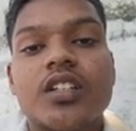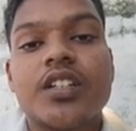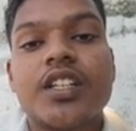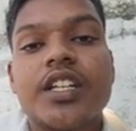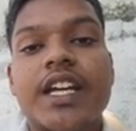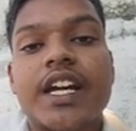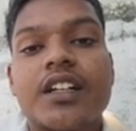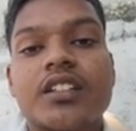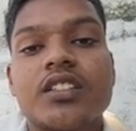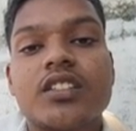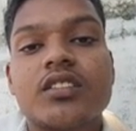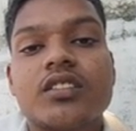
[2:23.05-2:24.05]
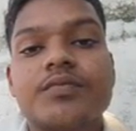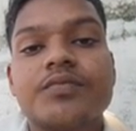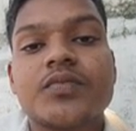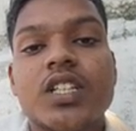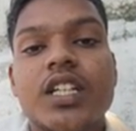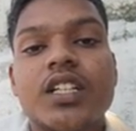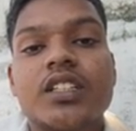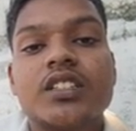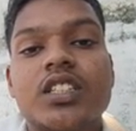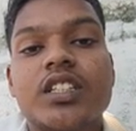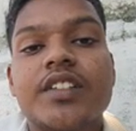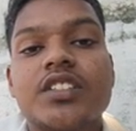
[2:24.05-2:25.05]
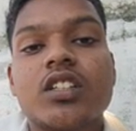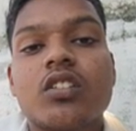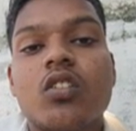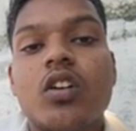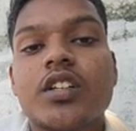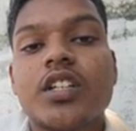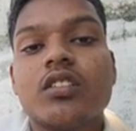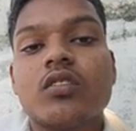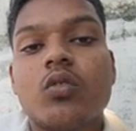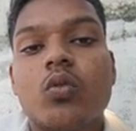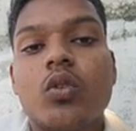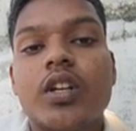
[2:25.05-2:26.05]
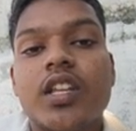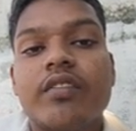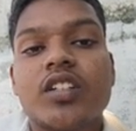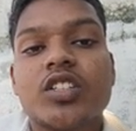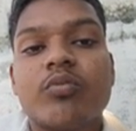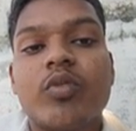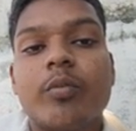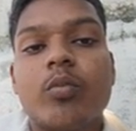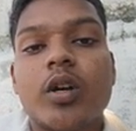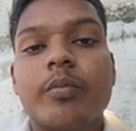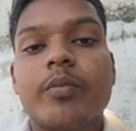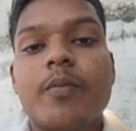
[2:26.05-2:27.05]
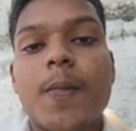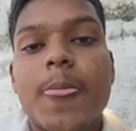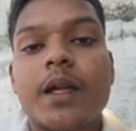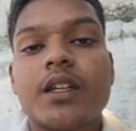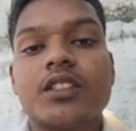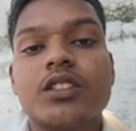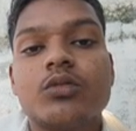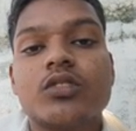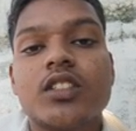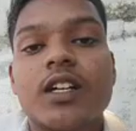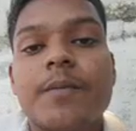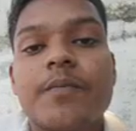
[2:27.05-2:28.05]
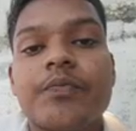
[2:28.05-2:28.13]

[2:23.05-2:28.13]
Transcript: Key characteristics: sequential clocking, only the first flip-flop receives the